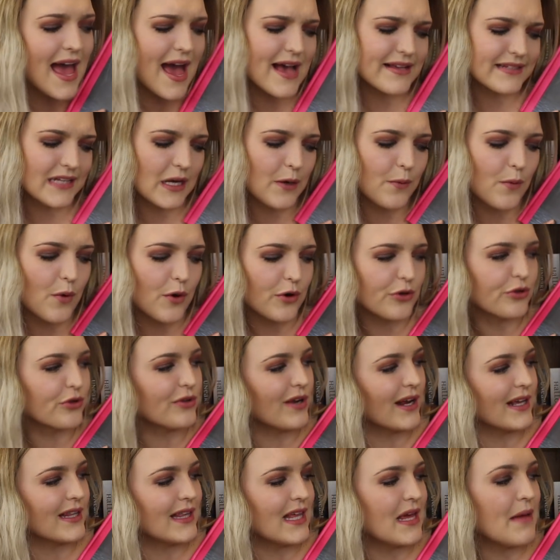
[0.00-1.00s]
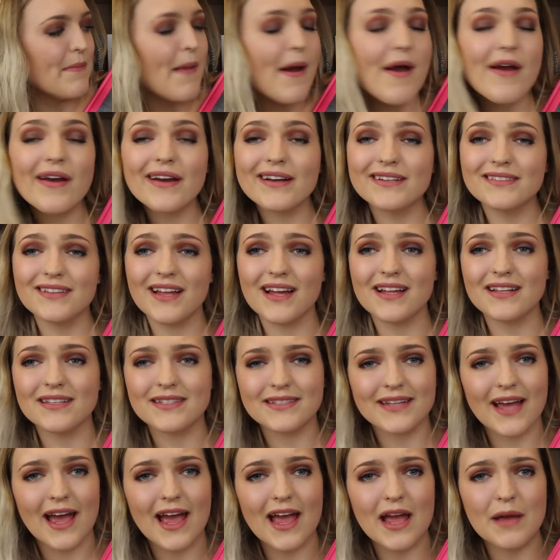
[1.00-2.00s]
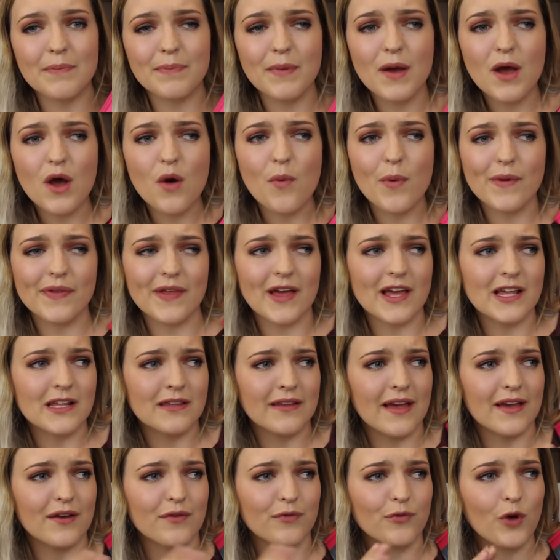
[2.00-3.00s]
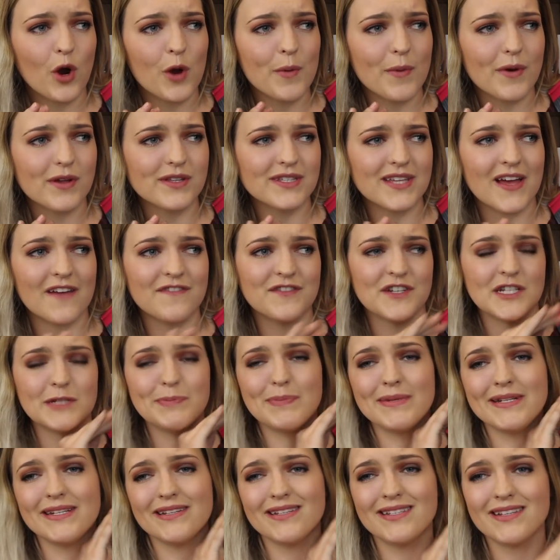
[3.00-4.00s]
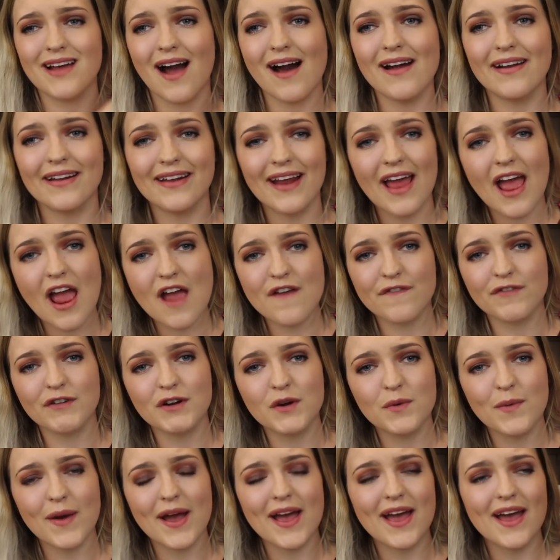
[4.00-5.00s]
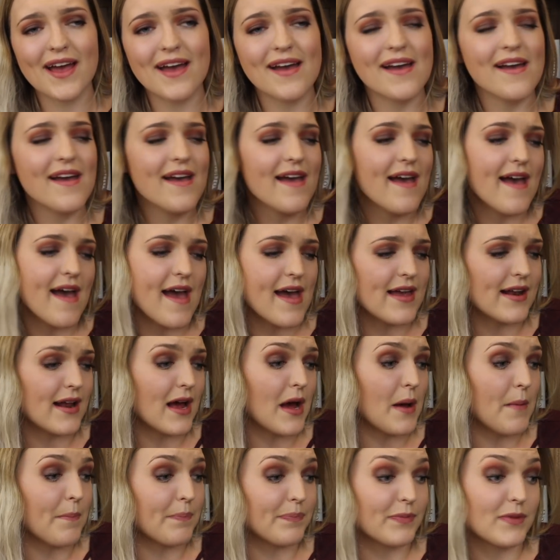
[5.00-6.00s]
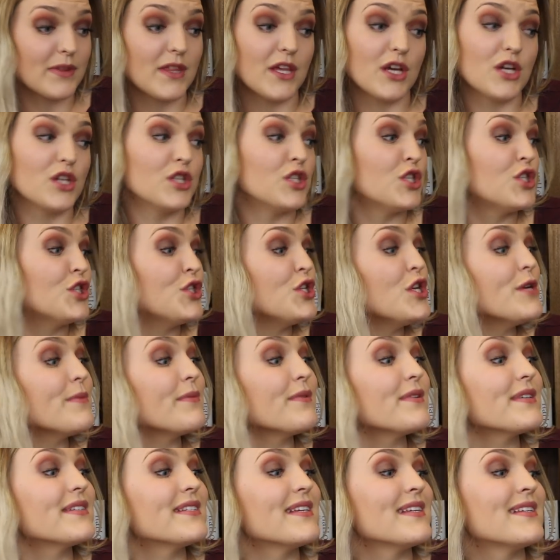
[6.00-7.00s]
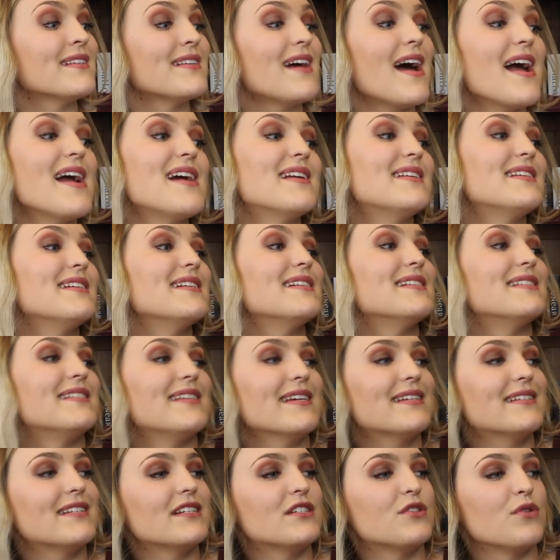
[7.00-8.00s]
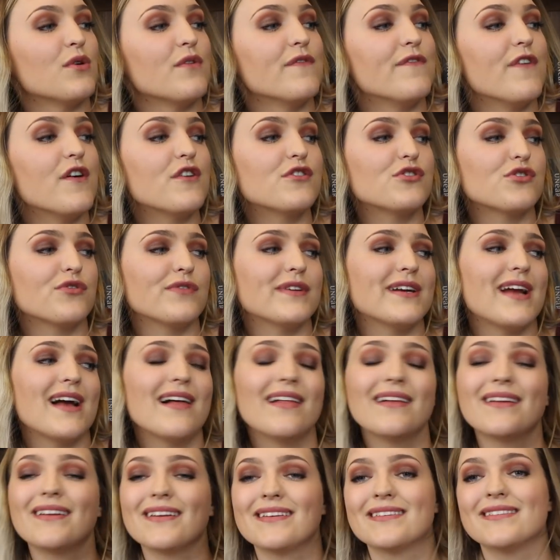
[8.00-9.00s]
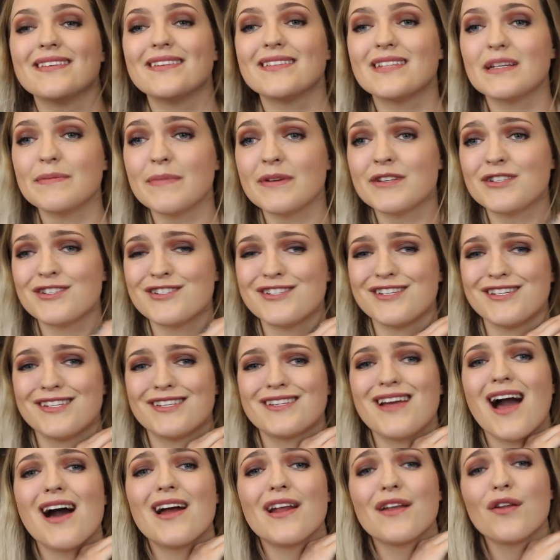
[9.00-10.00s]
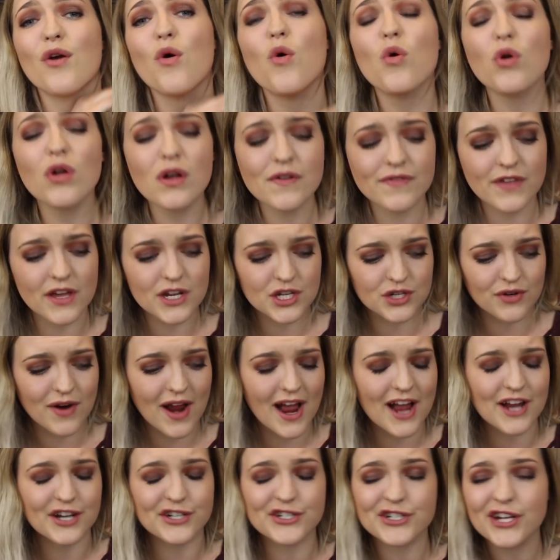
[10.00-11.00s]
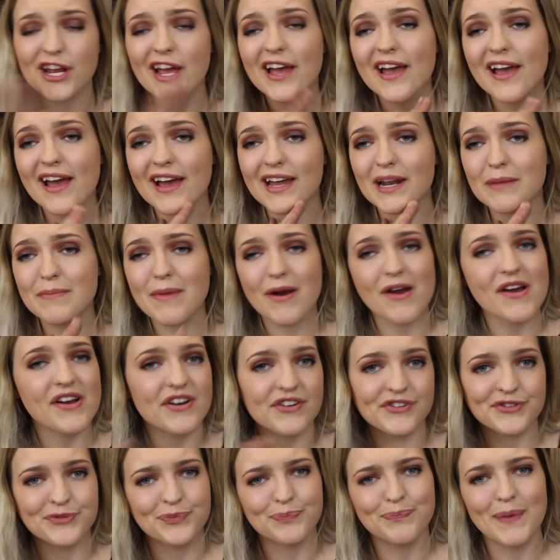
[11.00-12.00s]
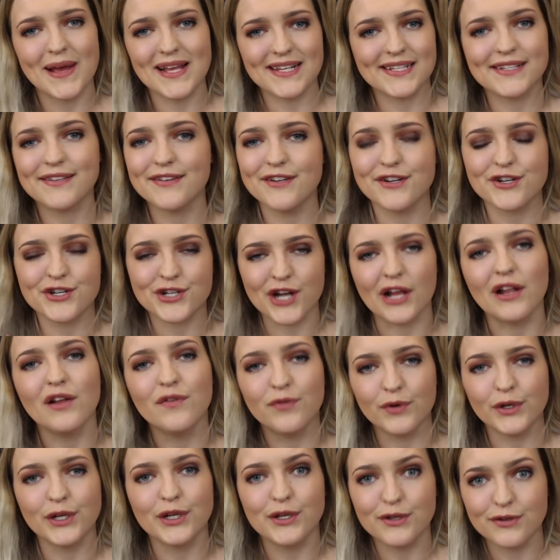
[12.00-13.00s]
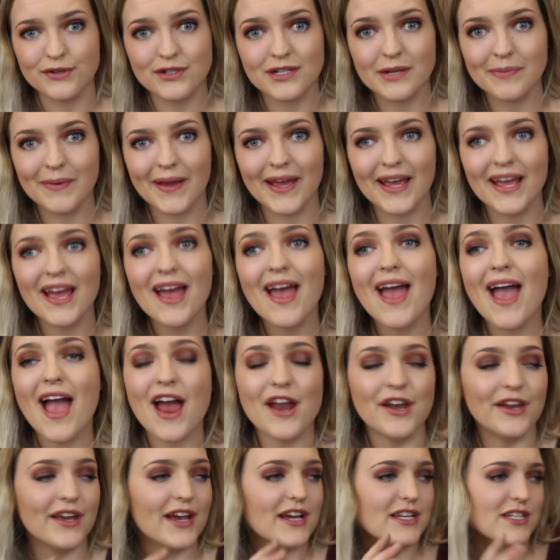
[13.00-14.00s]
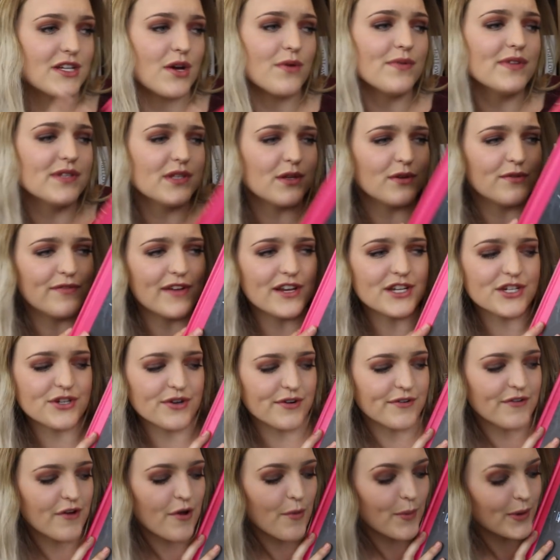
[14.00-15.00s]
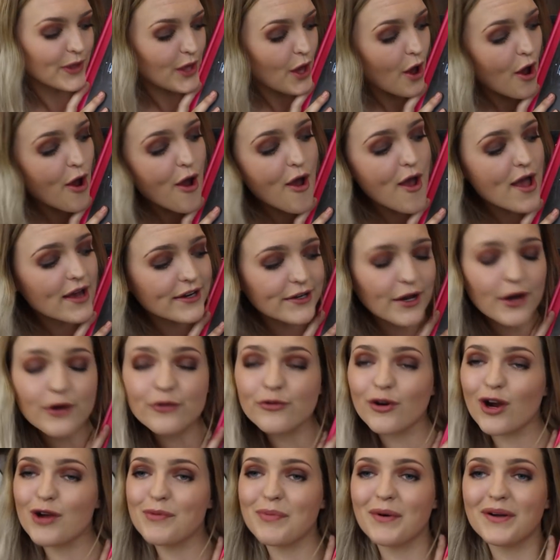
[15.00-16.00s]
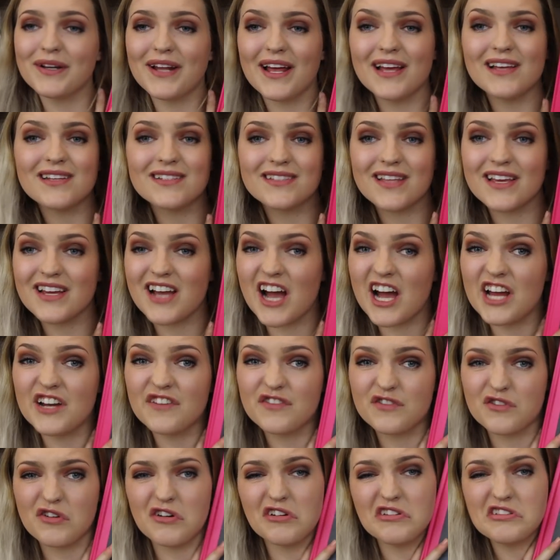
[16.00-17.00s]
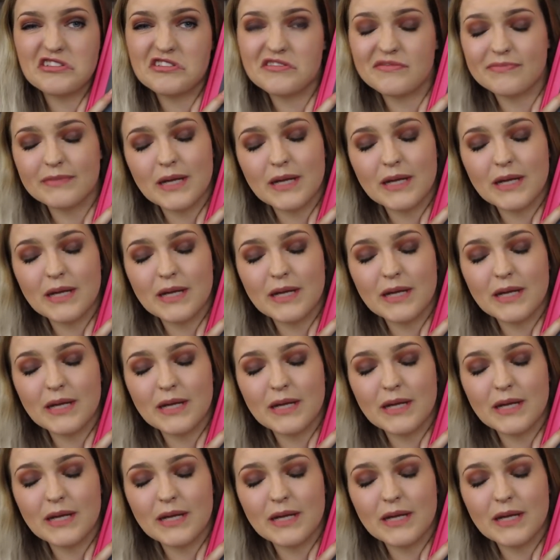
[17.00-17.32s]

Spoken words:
as they walk through like the American landscape, where there's like robots have just been discarded everywhere, and the consumerist society addicted to a virtual reality system has just discarded all of their trash, and America is basically a shell of what it used to be. And you get to go on this adventure with her and her robot as they kind of cross